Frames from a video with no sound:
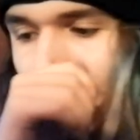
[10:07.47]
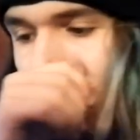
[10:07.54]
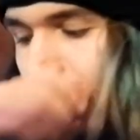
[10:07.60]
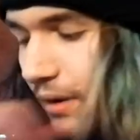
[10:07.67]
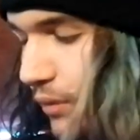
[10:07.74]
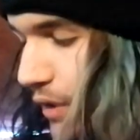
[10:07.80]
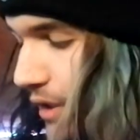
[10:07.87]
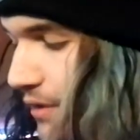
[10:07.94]

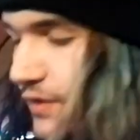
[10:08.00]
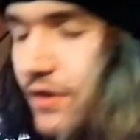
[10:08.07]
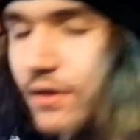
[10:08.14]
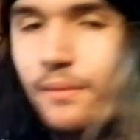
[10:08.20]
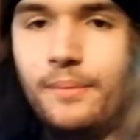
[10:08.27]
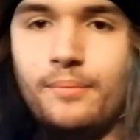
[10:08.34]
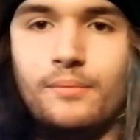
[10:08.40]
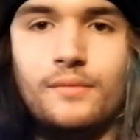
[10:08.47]
I want to do
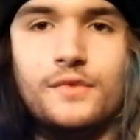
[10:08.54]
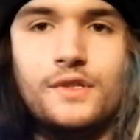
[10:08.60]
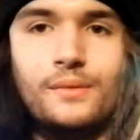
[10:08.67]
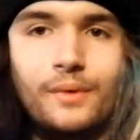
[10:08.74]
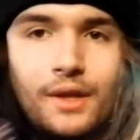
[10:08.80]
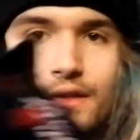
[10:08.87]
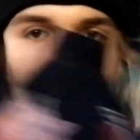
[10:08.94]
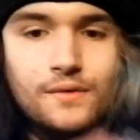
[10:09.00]
some of
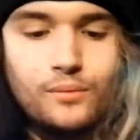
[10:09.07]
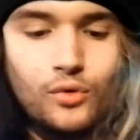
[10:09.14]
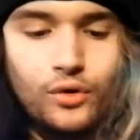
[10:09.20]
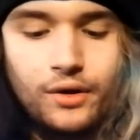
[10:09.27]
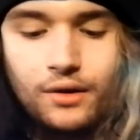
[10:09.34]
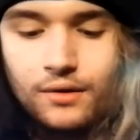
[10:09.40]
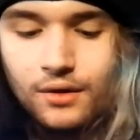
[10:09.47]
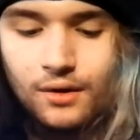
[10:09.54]
that some
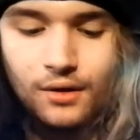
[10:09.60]
more.